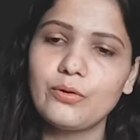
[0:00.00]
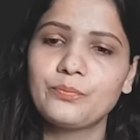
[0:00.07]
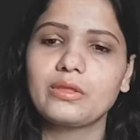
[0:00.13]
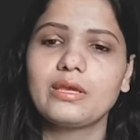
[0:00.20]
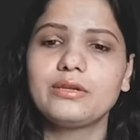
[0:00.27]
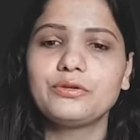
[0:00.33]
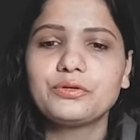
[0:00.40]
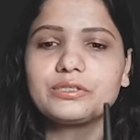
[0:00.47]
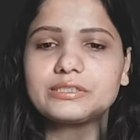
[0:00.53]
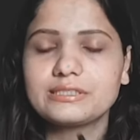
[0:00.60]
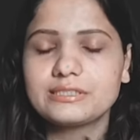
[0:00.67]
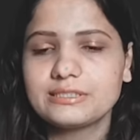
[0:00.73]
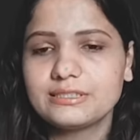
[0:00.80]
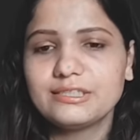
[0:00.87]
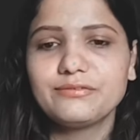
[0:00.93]

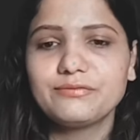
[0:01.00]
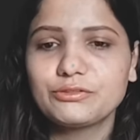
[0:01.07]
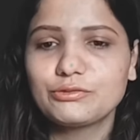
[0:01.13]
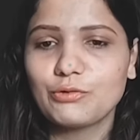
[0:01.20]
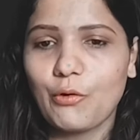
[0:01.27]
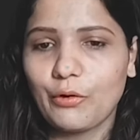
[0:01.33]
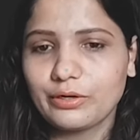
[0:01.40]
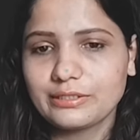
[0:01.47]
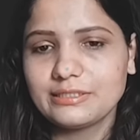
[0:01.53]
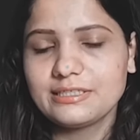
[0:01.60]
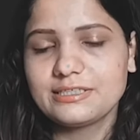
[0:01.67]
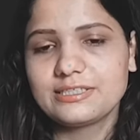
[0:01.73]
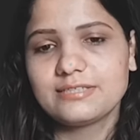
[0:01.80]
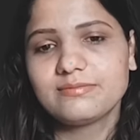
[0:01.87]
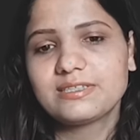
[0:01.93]
nutrition in which
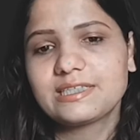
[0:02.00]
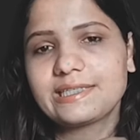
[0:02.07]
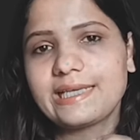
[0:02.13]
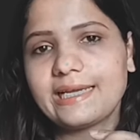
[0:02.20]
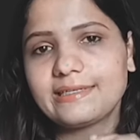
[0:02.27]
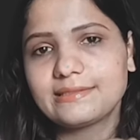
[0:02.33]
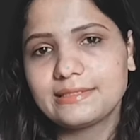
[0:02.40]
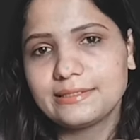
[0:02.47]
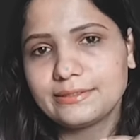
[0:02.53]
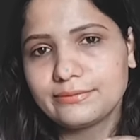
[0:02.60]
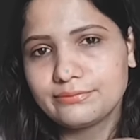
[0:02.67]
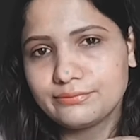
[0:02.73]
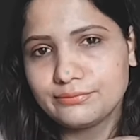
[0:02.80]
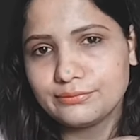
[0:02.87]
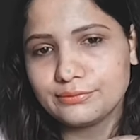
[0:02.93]
organisms get their
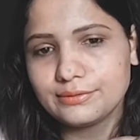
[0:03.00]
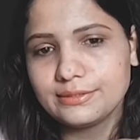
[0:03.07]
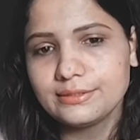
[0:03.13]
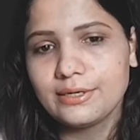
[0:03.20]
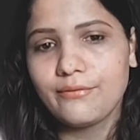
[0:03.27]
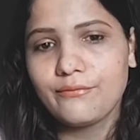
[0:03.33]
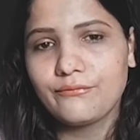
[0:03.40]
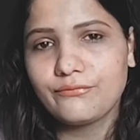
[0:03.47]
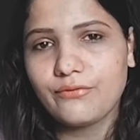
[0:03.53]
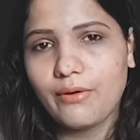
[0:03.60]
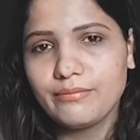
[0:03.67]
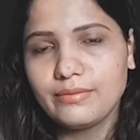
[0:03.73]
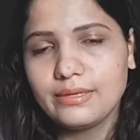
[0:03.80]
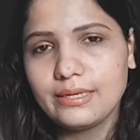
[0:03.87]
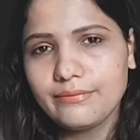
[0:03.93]
food from
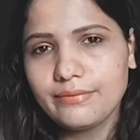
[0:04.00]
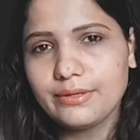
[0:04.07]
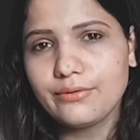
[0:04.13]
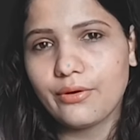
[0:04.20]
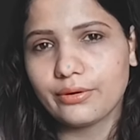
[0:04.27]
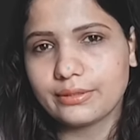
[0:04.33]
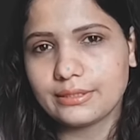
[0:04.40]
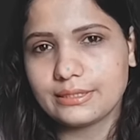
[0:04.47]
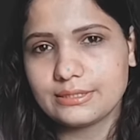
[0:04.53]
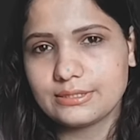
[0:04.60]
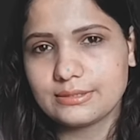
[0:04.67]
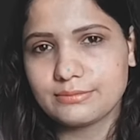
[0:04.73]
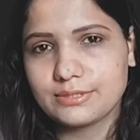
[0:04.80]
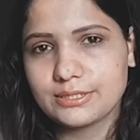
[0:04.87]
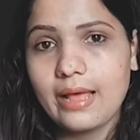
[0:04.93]
living
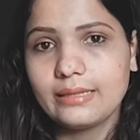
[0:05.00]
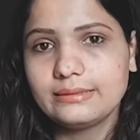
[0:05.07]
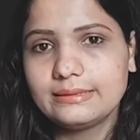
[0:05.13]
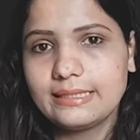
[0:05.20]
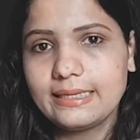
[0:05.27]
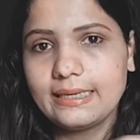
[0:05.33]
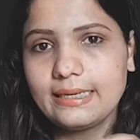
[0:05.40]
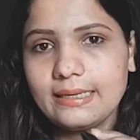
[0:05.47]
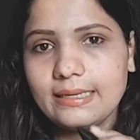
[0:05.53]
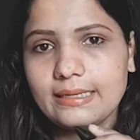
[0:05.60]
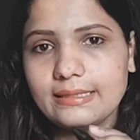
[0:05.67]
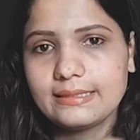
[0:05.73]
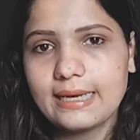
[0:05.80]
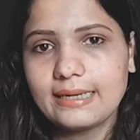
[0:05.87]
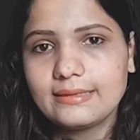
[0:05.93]
organisms. They
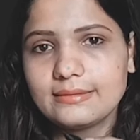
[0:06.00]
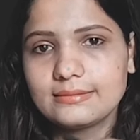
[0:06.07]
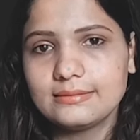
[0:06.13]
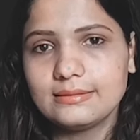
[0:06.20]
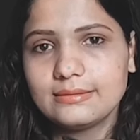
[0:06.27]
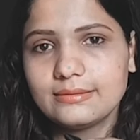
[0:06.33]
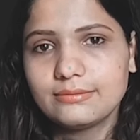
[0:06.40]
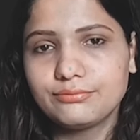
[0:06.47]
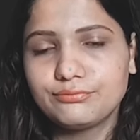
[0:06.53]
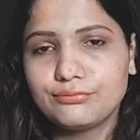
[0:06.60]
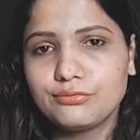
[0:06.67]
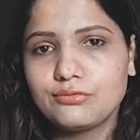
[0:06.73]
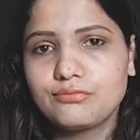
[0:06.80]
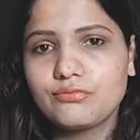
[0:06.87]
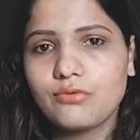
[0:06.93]
get their
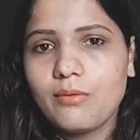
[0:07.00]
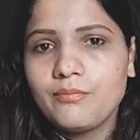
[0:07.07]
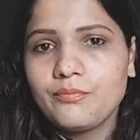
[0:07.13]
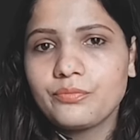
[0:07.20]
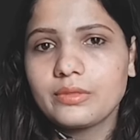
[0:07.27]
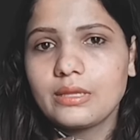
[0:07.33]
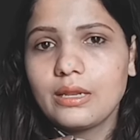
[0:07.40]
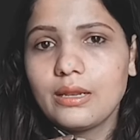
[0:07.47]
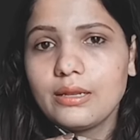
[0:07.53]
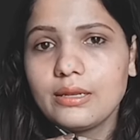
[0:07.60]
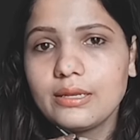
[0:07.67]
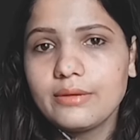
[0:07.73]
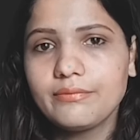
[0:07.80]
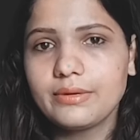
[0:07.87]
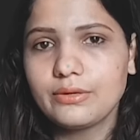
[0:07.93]
food from
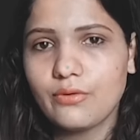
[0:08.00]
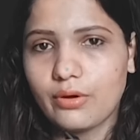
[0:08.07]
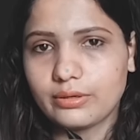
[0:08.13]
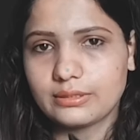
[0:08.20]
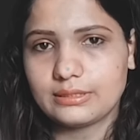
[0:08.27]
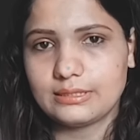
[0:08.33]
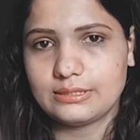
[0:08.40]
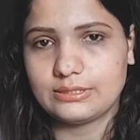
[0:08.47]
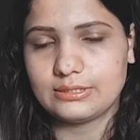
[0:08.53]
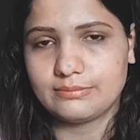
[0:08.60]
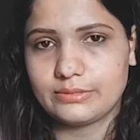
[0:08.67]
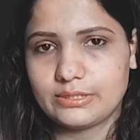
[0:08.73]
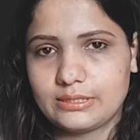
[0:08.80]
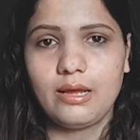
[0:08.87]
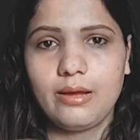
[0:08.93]
living
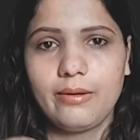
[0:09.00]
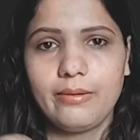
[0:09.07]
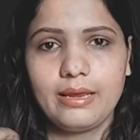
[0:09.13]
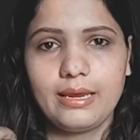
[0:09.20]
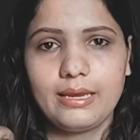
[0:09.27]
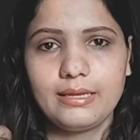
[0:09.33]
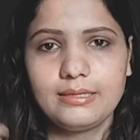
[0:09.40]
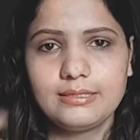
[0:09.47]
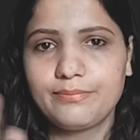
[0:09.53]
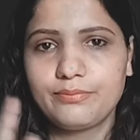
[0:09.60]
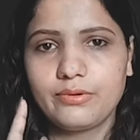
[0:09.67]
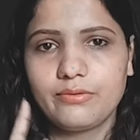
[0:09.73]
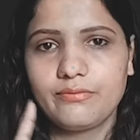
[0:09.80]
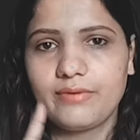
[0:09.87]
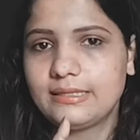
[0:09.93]
organisms. In
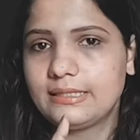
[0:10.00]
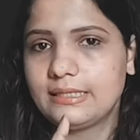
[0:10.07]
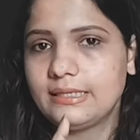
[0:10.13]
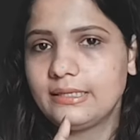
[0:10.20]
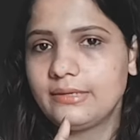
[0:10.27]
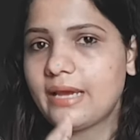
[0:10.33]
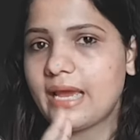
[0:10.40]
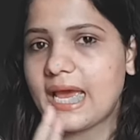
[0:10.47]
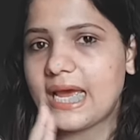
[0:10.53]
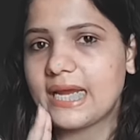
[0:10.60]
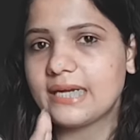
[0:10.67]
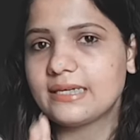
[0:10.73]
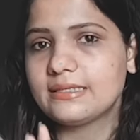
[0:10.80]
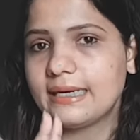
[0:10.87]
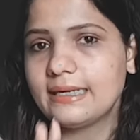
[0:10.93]
saprophytic, we had
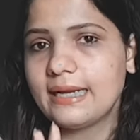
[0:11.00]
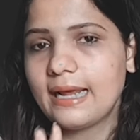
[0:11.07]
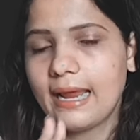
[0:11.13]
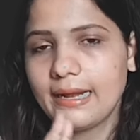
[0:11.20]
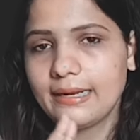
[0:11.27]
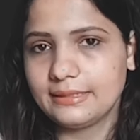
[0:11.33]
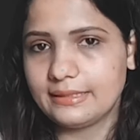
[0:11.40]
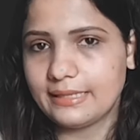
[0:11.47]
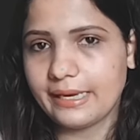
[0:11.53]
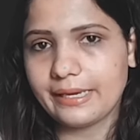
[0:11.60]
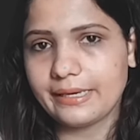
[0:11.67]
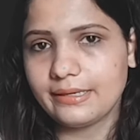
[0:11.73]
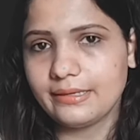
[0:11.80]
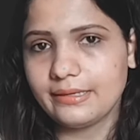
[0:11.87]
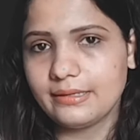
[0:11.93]
dead and
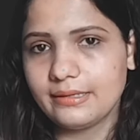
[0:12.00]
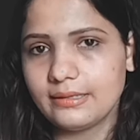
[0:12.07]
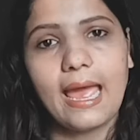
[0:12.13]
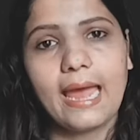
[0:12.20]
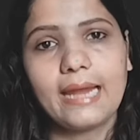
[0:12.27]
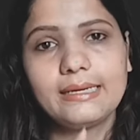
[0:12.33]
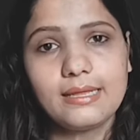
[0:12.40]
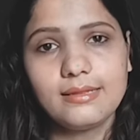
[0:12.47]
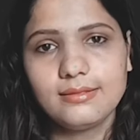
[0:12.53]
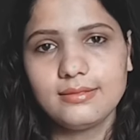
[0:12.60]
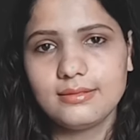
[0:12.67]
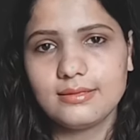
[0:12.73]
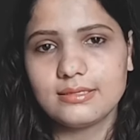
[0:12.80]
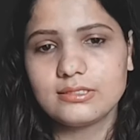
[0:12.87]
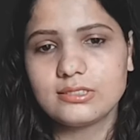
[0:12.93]
decaying, and in
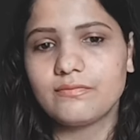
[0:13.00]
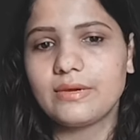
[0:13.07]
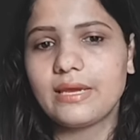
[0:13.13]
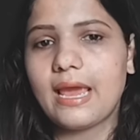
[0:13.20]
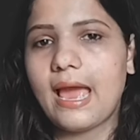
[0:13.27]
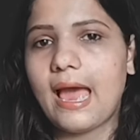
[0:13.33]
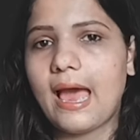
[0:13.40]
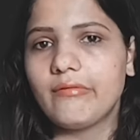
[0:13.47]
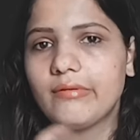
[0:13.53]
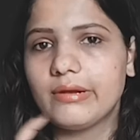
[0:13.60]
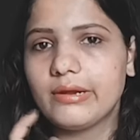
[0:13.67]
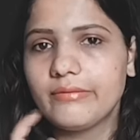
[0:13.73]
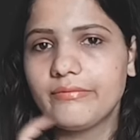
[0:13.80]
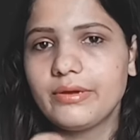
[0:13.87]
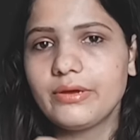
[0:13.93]
this we have
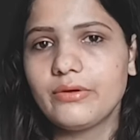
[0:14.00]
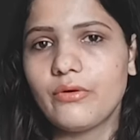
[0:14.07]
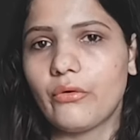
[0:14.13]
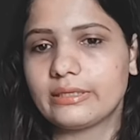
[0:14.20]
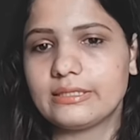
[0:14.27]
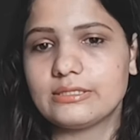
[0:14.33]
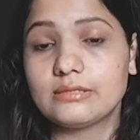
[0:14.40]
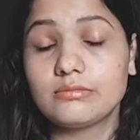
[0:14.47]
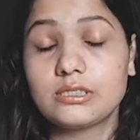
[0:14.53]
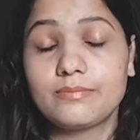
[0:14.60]
living organisms.